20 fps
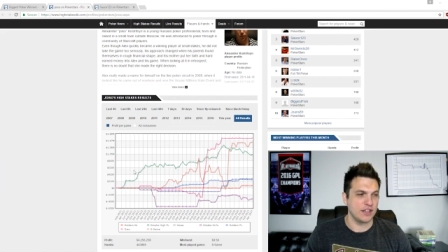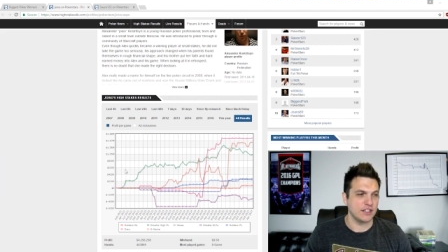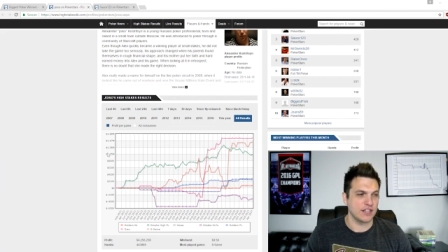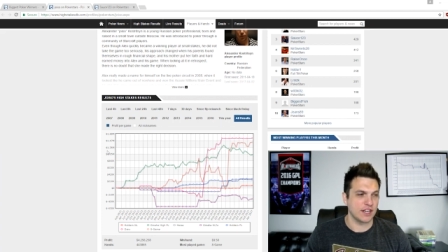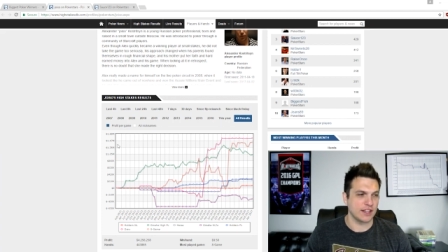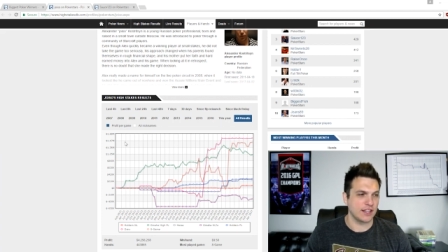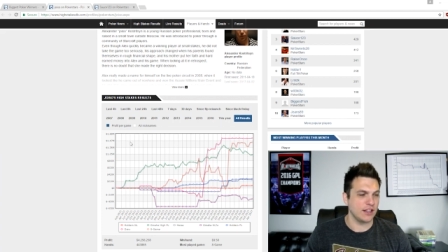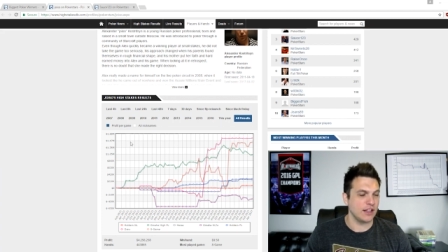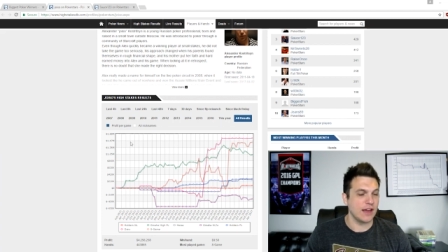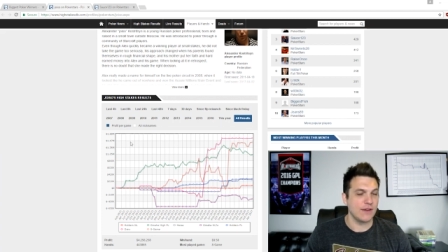He's
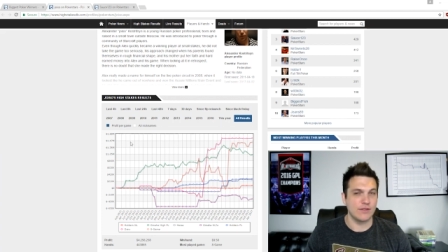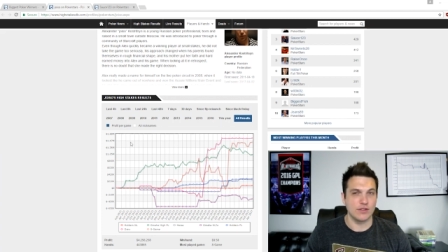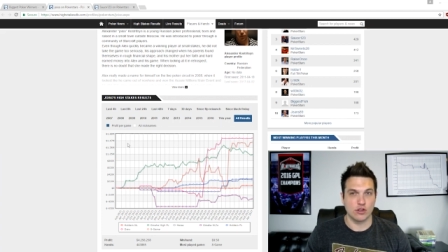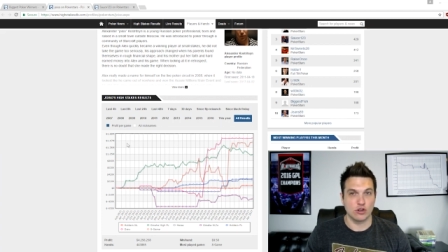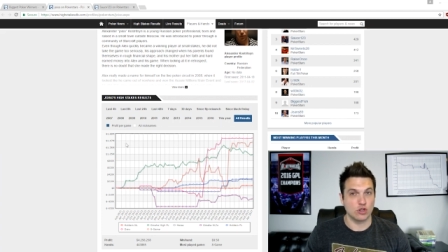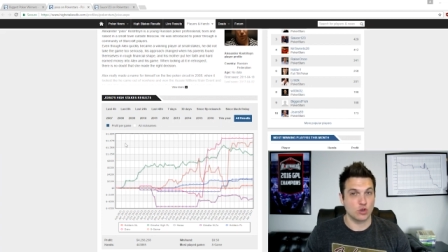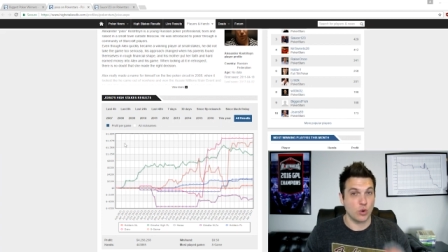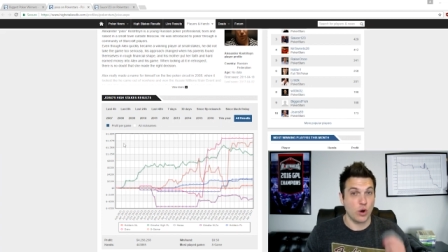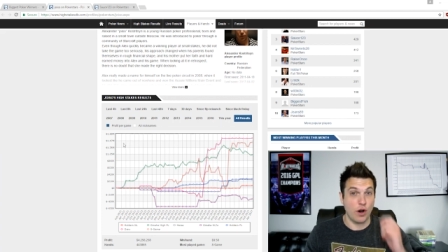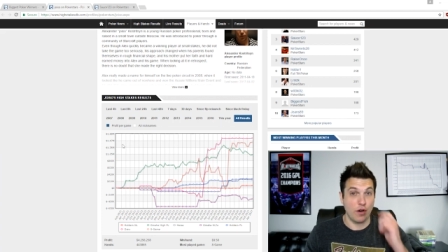like the 11th
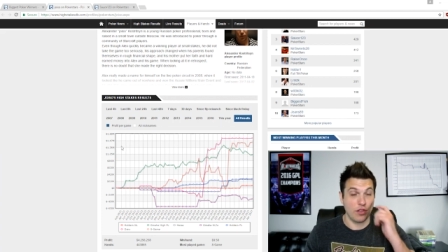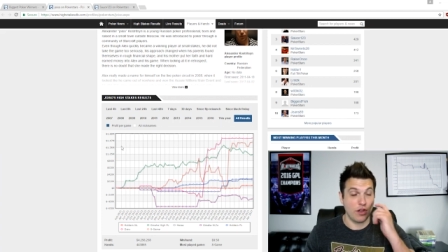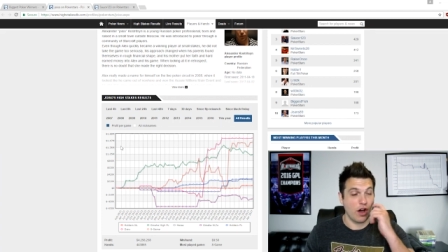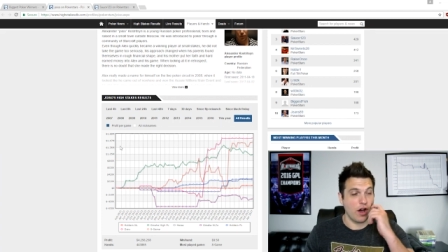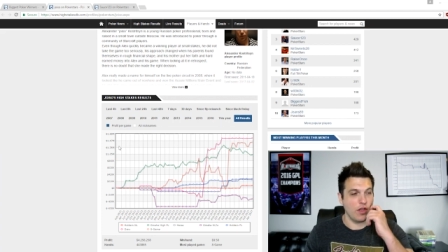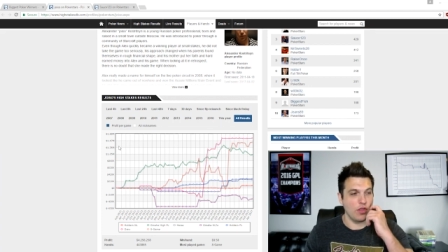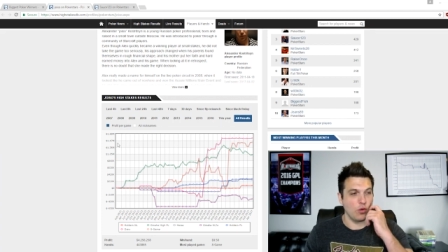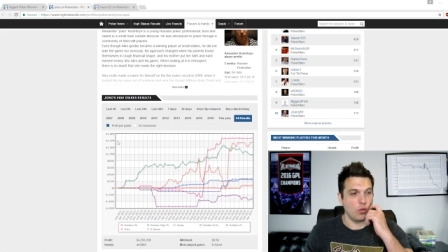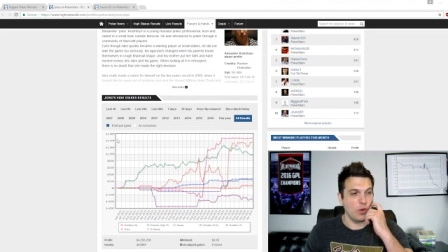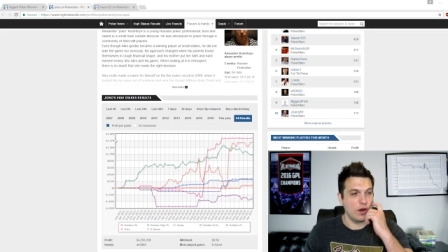or 12th
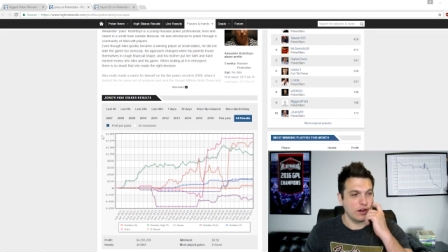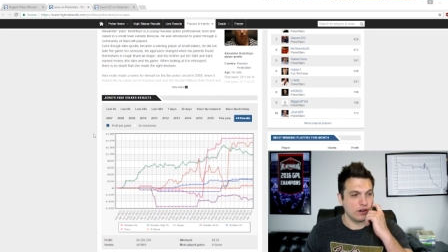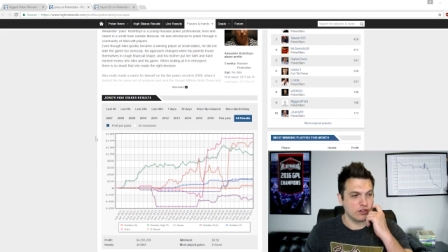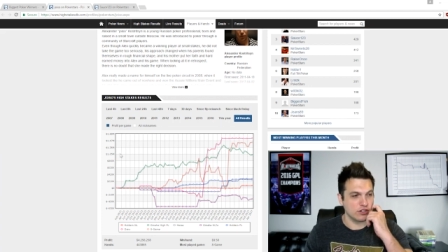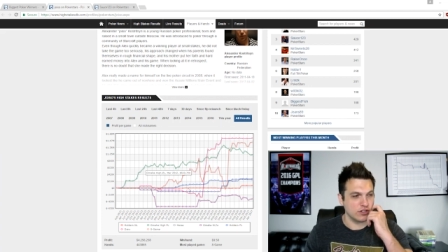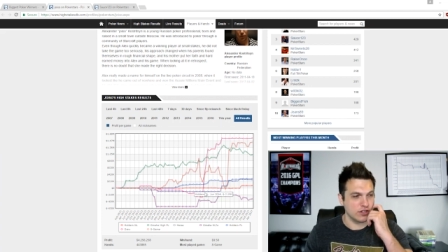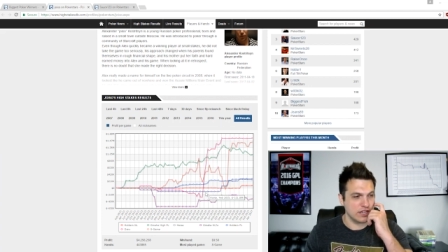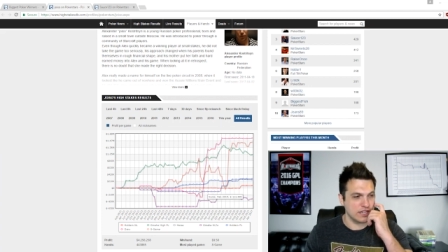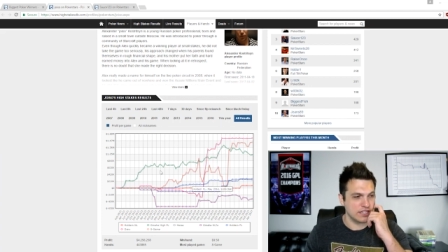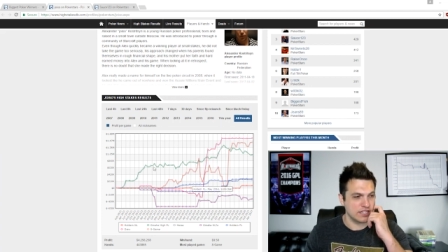on the
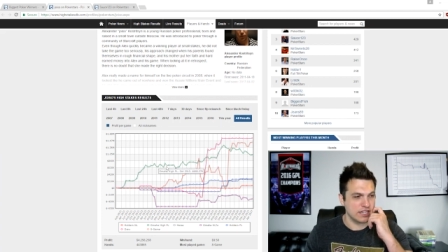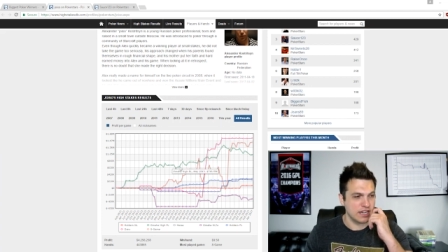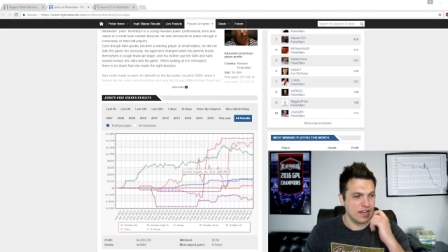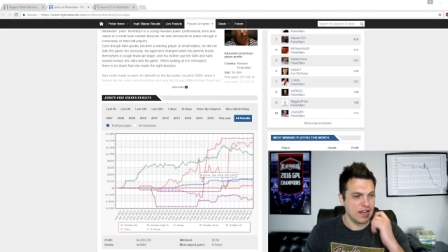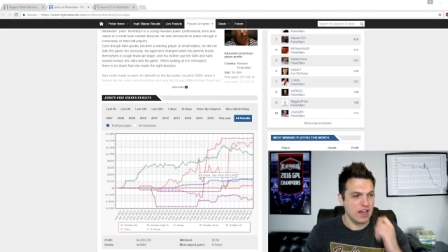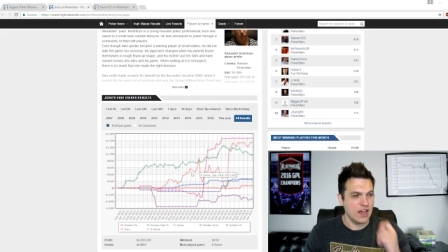winners list.